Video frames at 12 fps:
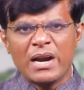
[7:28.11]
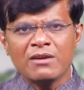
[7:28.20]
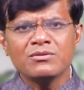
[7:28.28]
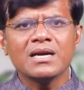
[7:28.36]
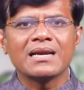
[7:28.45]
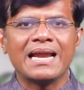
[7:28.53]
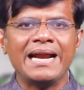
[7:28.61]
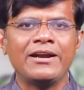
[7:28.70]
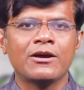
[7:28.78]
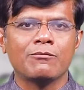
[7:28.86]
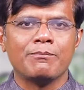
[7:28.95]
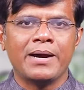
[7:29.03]
of the client
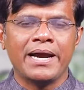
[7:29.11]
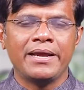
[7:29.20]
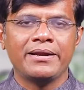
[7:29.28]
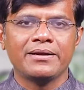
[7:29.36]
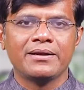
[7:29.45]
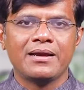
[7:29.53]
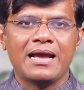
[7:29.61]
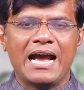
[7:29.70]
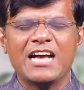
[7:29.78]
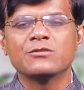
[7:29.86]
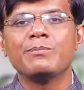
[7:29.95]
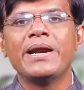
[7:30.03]
of mine
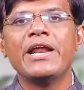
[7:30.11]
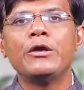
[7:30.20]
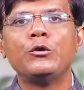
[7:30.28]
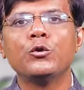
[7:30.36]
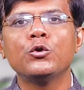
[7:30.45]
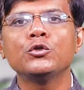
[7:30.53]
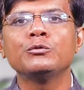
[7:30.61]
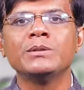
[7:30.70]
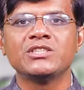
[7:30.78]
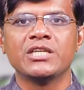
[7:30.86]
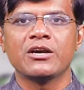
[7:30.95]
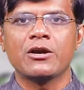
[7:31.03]
has made a huge
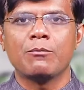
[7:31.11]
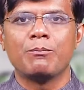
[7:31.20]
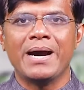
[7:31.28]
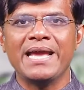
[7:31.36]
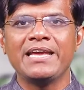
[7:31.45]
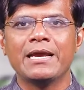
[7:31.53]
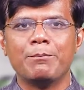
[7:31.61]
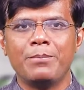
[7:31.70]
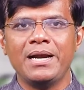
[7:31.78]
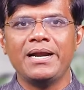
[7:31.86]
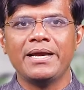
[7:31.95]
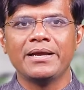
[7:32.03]
mistake of buying a
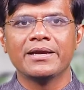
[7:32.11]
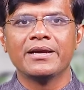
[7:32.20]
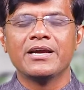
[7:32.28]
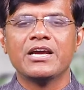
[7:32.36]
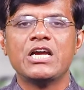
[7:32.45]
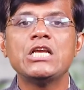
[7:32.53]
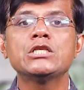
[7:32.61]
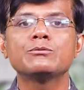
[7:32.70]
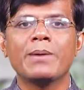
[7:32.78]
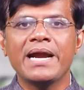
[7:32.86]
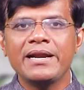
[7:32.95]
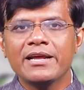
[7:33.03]
building in
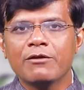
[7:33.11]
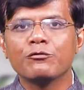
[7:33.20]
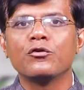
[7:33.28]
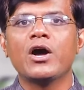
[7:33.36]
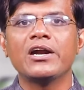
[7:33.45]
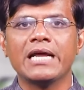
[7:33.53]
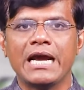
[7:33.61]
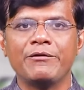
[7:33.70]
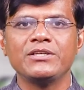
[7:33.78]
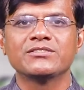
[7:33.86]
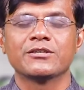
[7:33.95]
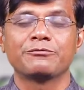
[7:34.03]
spite of not
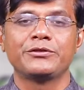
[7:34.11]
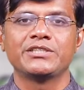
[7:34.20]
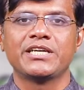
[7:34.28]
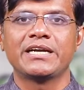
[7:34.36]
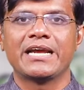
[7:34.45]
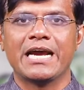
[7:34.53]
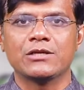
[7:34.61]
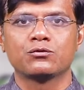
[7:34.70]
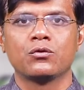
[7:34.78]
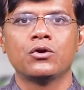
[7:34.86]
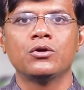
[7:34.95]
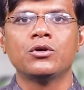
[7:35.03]
having sufficient cash
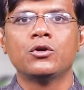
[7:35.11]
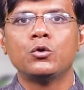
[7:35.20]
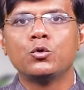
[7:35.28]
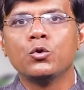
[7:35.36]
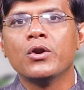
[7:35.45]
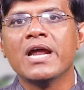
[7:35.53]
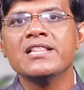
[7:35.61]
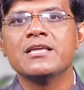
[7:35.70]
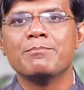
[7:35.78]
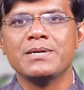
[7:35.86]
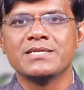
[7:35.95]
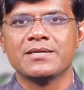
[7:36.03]
flow to run
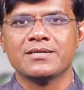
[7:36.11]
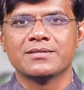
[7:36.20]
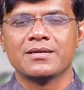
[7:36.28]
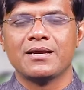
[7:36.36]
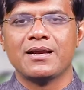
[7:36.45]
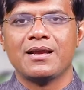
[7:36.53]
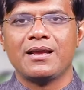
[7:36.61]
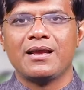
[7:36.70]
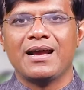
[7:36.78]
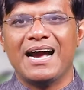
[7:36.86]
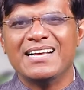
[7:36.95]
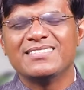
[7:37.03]
the business.
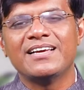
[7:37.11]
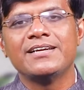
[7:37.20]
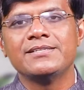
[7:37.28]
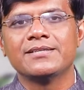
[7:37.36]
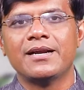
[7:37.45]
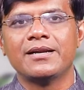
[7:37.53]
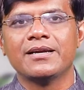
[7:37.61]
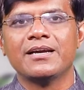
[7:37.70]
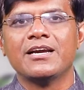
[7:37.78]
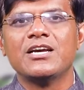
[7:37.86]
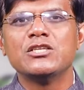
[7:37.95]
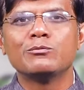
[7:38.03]
As a result,
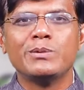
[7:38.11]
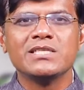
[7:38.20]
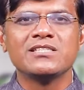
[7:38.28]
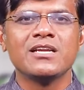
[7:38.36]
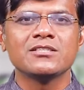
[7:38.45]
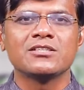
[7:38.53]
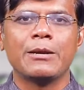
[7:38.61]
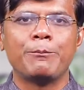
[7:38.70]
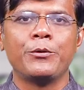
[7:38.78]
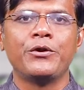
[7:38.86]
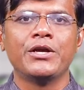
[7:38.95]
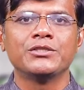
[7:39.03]
his business
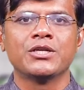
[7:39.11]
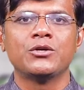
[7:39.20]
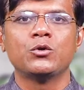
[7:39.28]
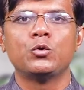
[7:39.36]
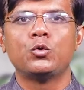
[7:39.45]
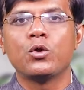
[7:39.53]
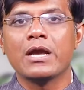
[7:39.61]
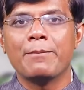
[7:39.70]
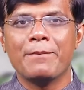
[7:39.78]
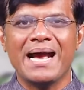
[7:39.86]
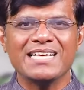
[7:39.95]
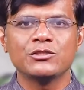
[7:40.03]
reputation took a
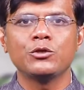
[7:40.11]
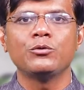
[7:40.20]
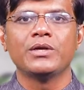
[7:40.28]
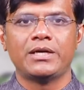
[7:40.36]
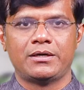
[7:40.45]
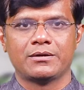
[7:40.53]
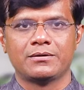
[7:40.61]
massive hit.